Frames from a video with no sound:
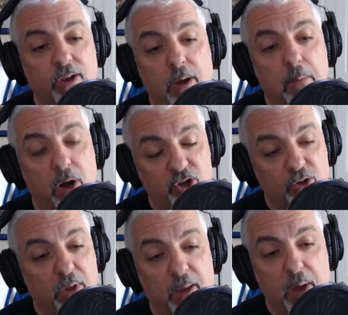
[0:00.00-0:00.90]

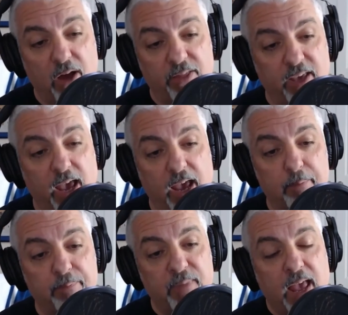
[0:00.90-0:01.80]
punch-him-in-the-mouth game.
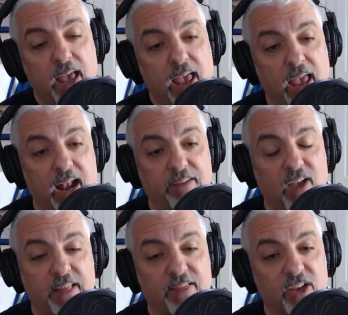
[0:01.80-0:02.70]
And I've
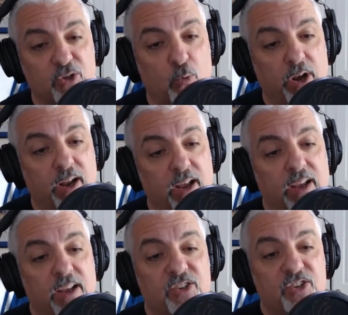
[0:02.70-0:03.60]
got this one,
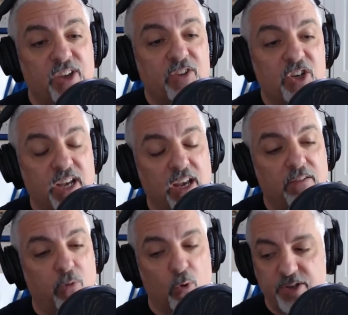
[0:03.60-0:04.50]

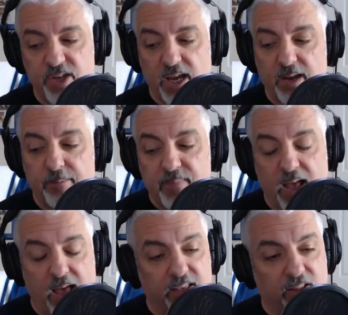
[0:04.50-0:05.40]
17-14.
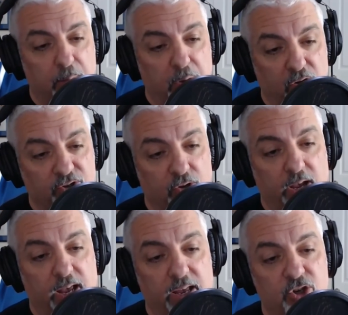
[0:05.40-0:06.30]
I think the Bills will
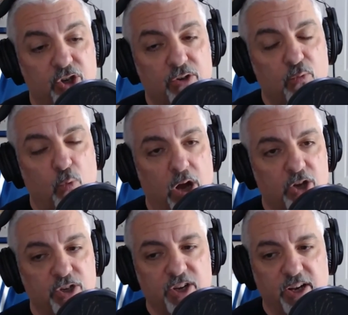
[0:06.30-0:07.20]
edge
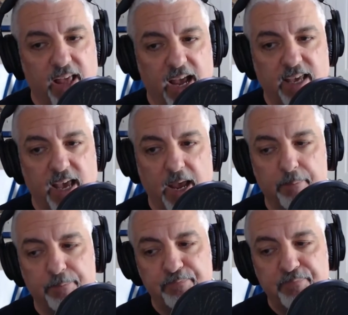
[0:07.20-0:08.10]
Washington in that game.
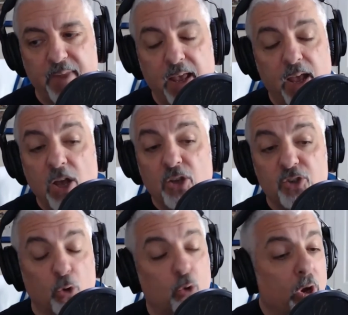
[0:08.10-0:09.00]

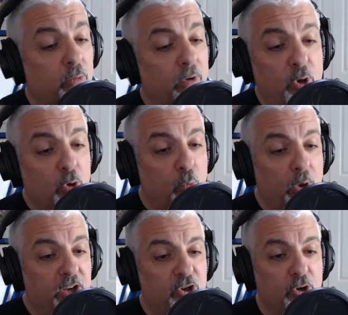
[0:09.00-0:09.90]
So quick review of
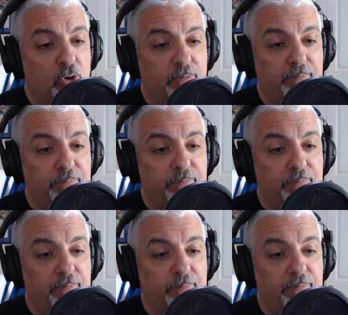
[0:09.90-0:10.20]
week 2.